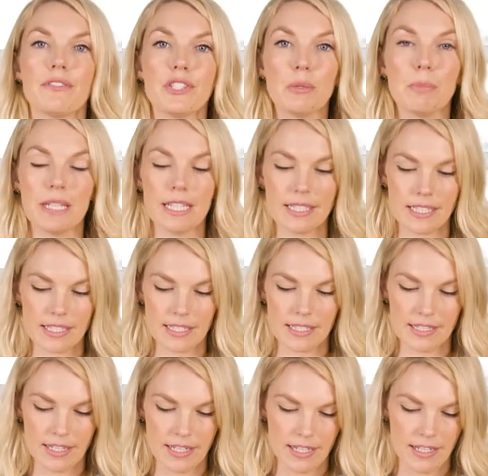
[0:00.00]
have two
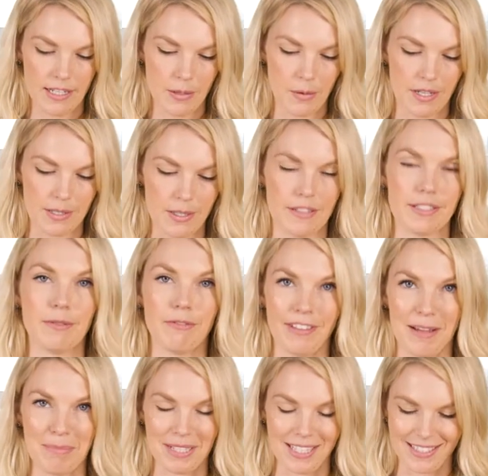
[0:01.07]
pieces, you also have some
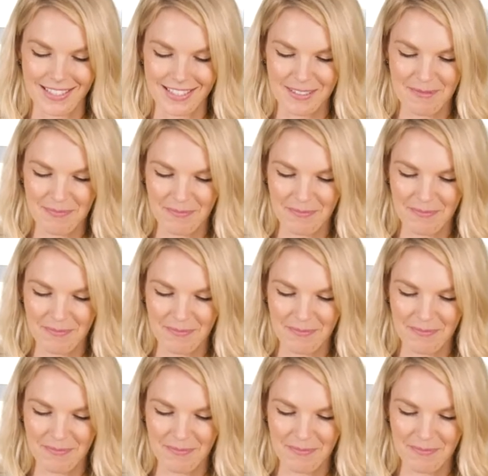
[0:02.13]
flat pieces.